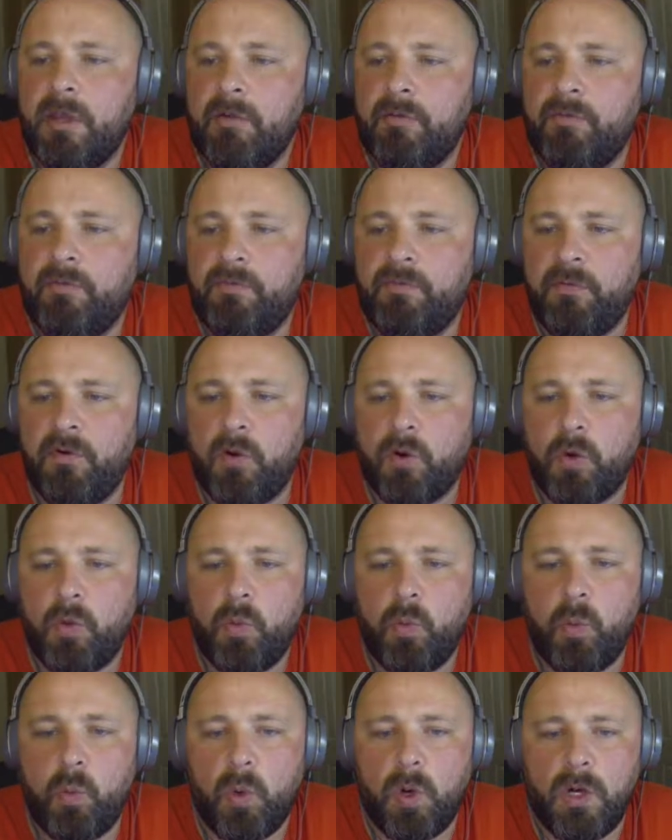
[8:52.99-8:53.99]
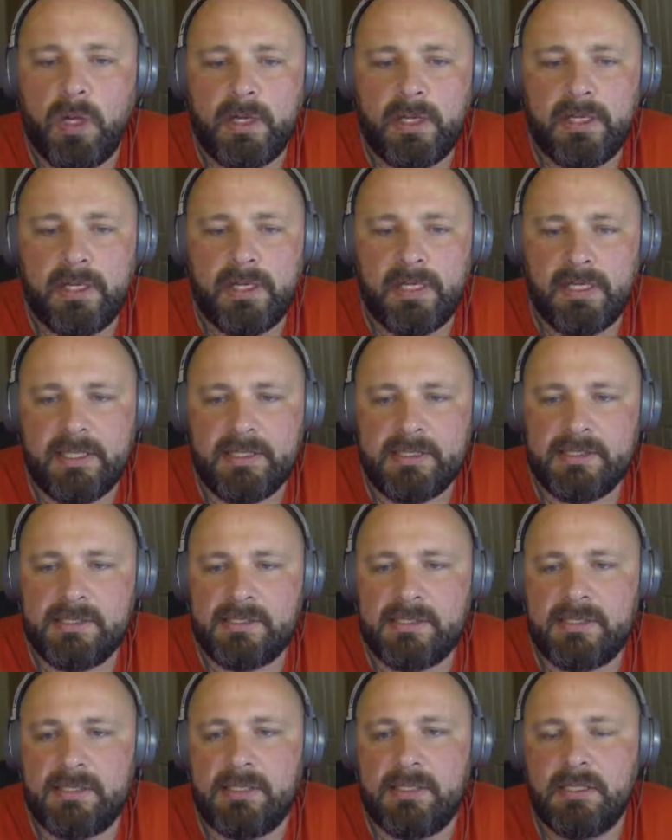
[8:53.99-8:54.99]
for what it
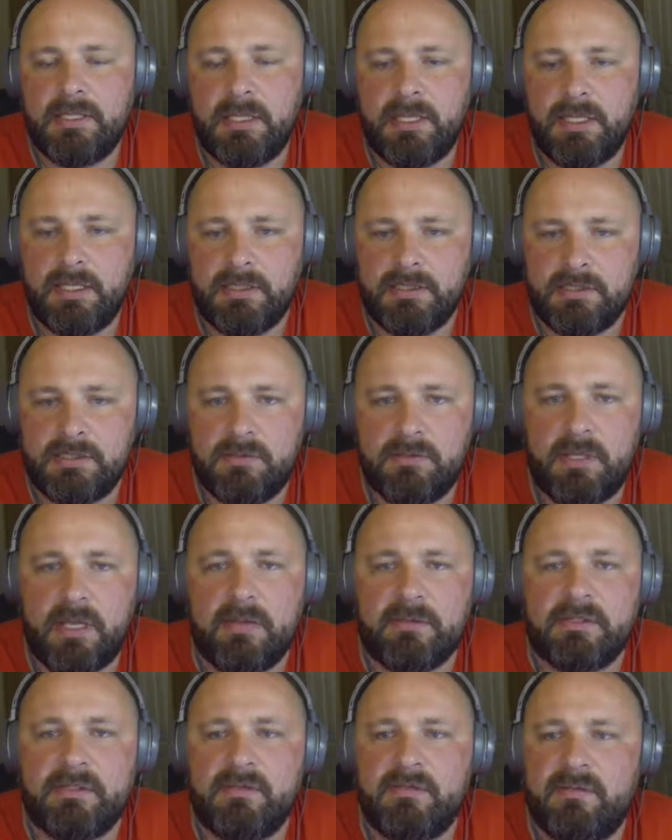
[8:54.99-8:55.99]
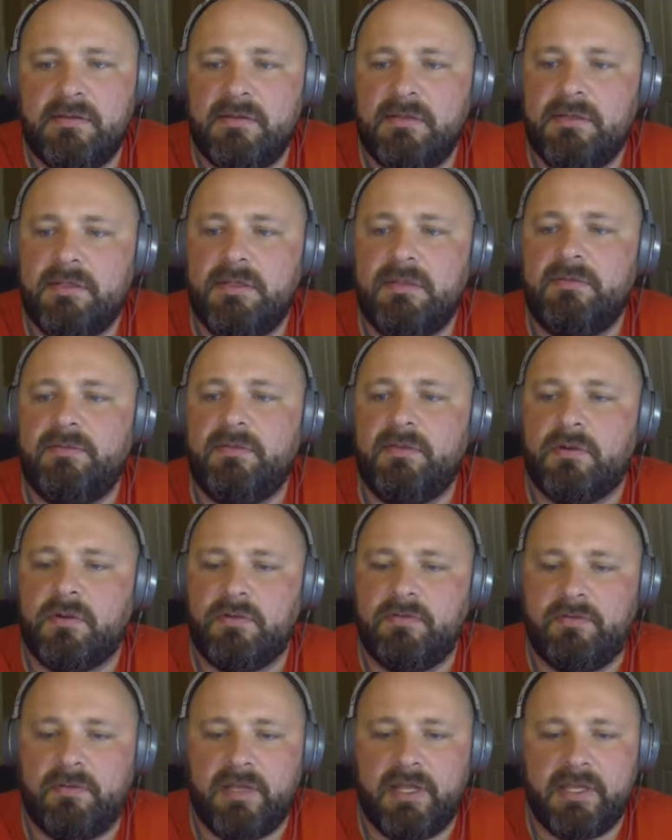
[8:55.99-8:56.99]
is it is 2013 Ford
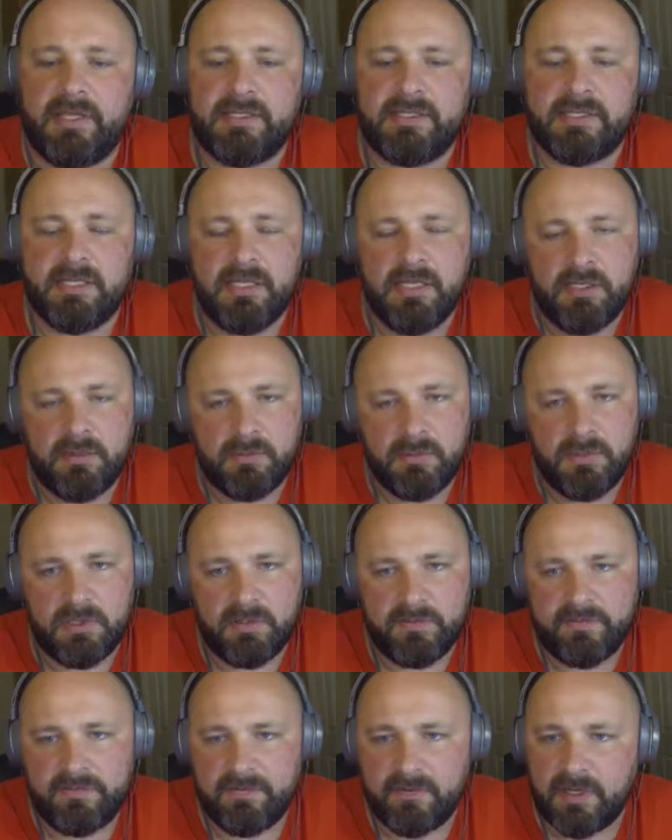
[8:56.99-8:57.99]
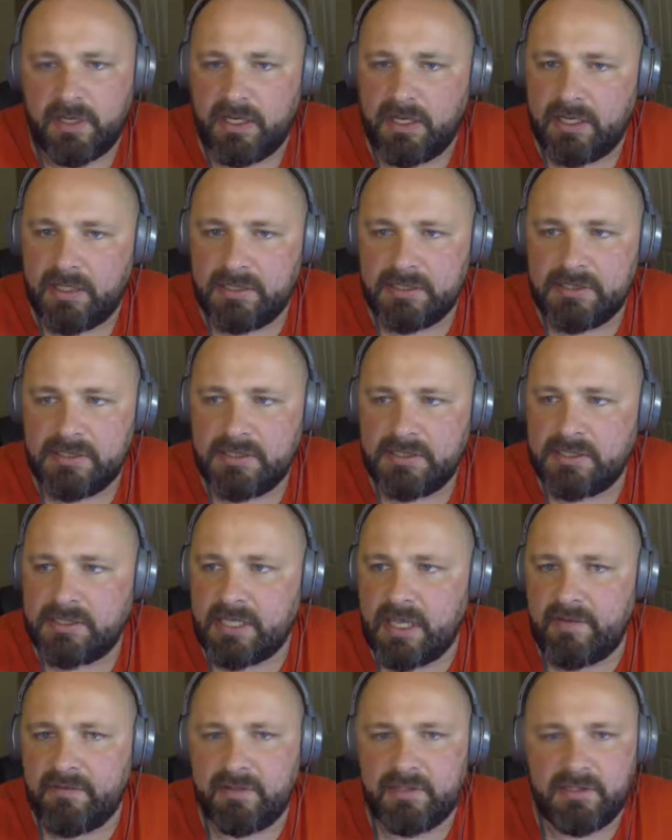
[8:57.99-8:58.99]
Flex with uh,
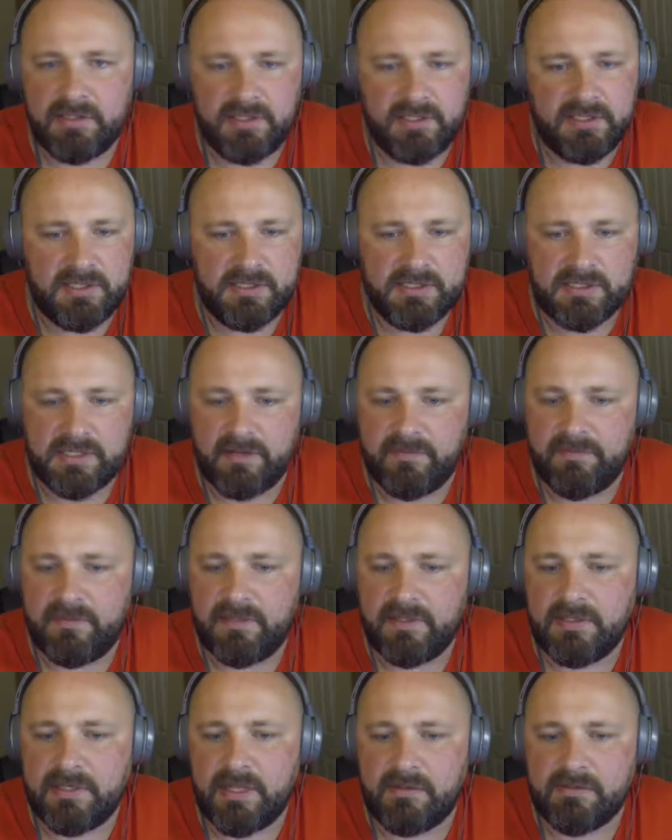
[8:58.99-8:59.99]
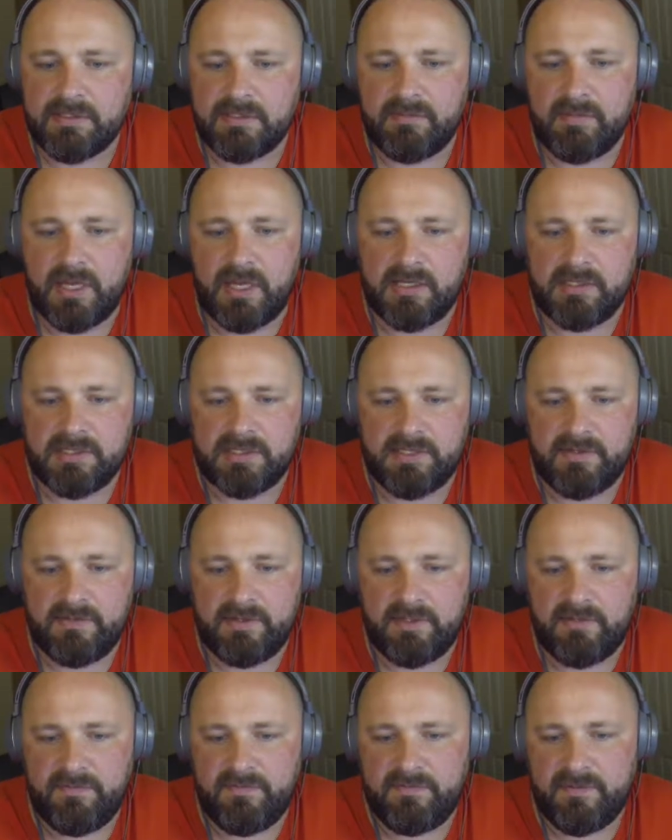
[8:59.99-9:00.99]
70 something thousand miles
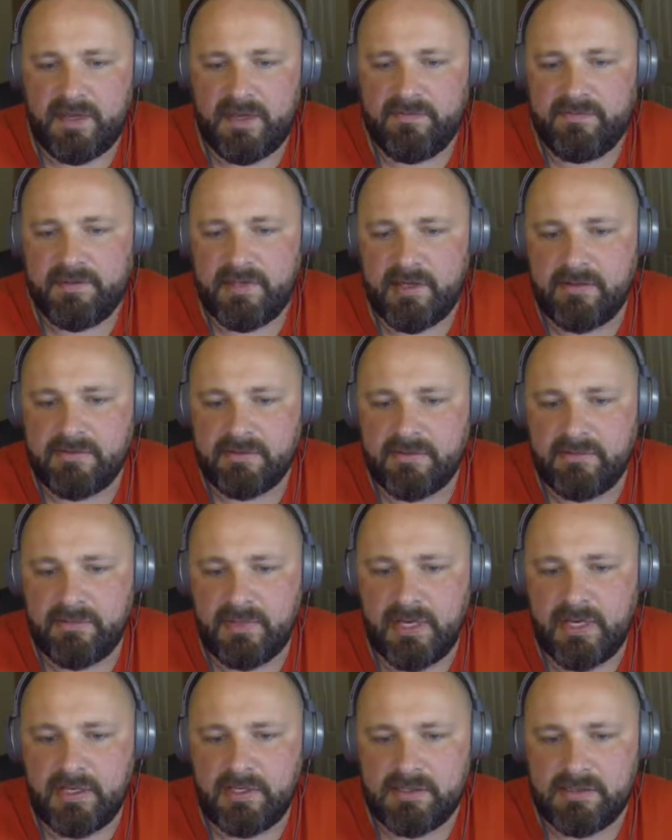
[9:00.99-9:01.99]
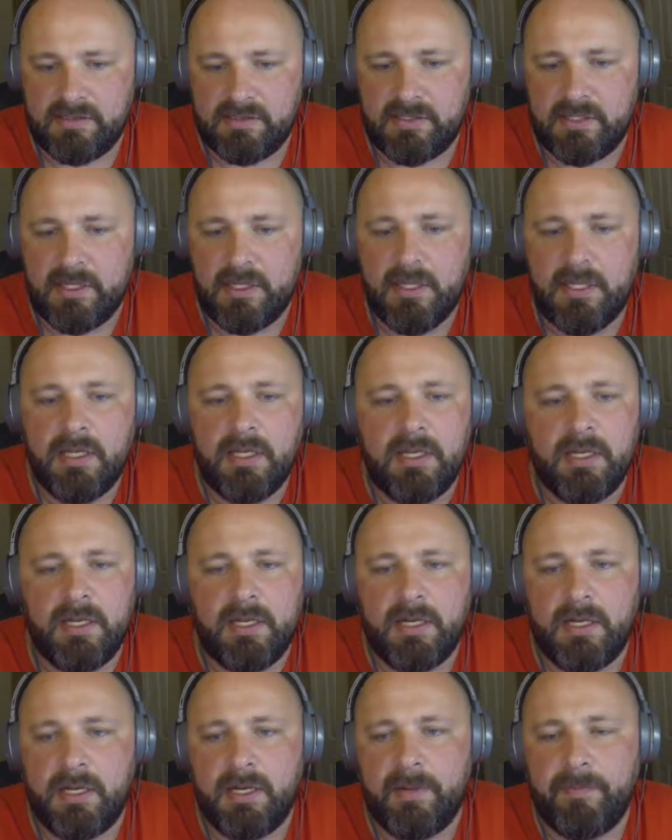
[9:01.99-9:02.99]
75,000 miles
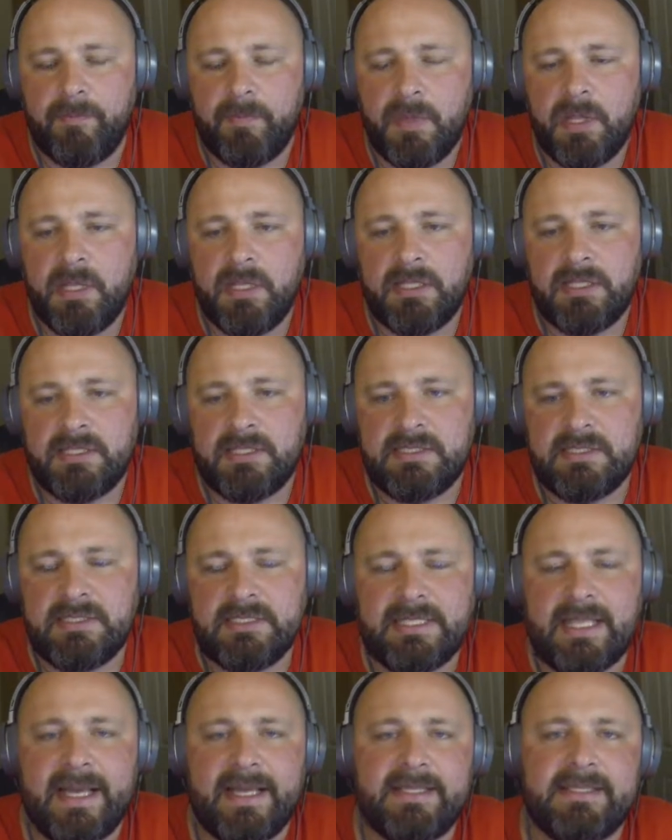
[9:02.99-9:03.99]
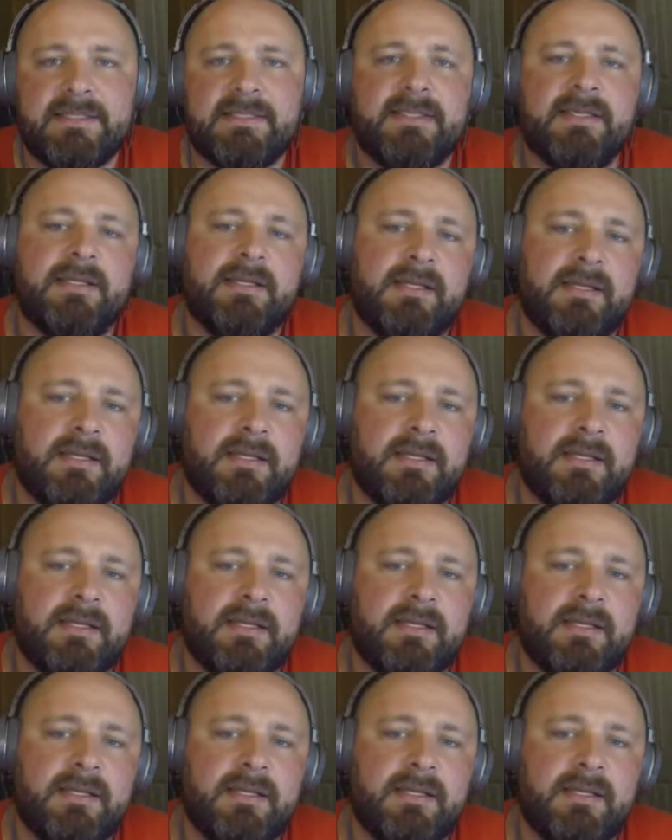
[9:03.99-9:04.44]
uh, that's